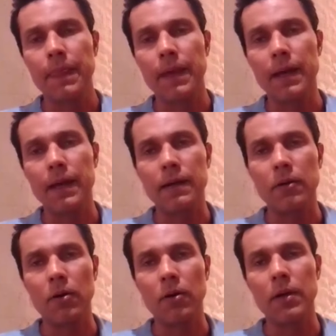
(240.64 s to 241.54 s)
and
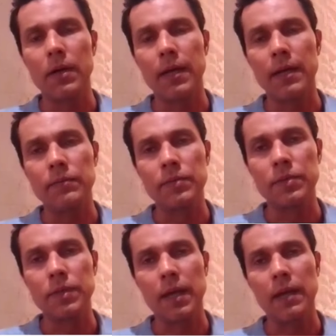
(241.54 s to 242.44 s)
called names,
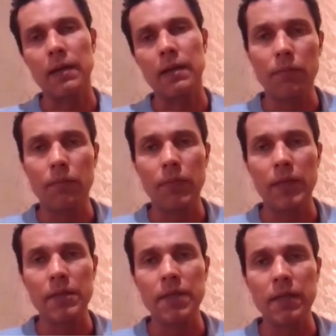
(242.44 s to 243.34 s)
and
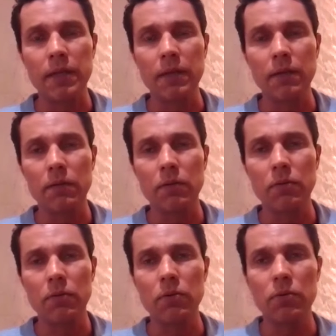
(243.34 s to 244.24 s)
there is nothing
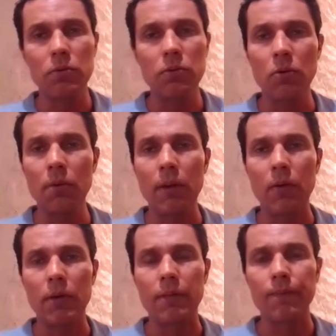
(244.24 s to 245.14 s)
to know
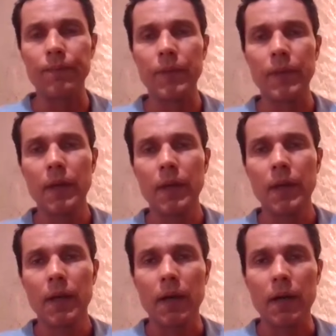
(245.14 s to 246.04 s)
about him?
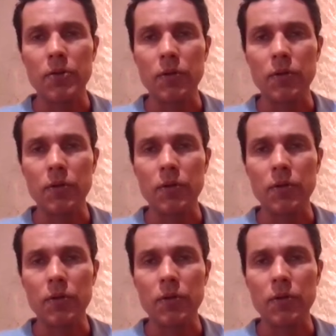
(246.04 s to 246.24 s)
So